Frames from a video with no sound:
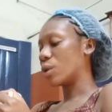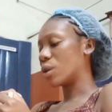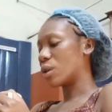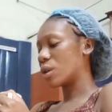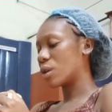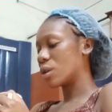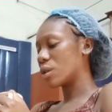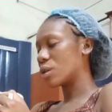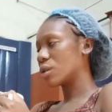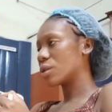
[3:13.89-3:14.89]
I actually
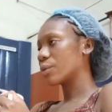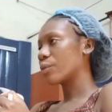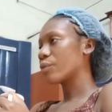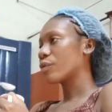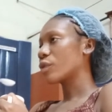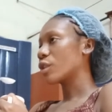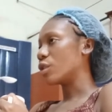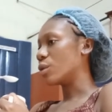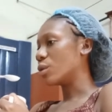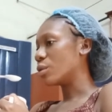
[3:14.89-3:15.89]
took PAP
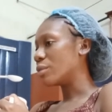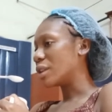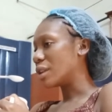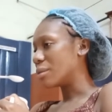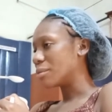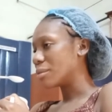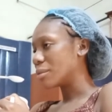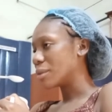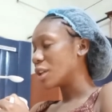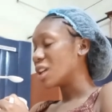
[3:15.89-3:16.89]
twice
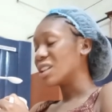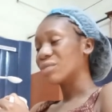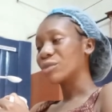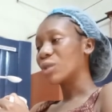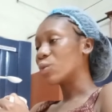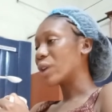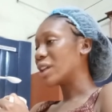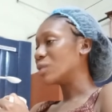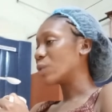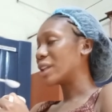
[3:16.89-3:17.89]
that day to
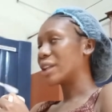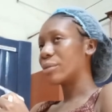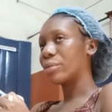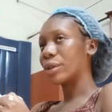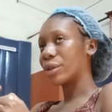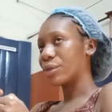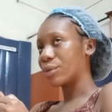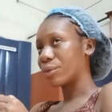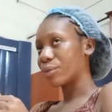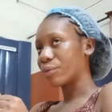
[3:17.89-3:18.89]
enable me to
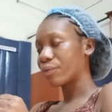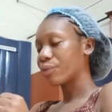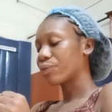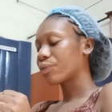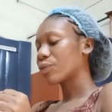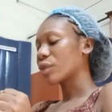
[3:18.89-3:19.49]
take my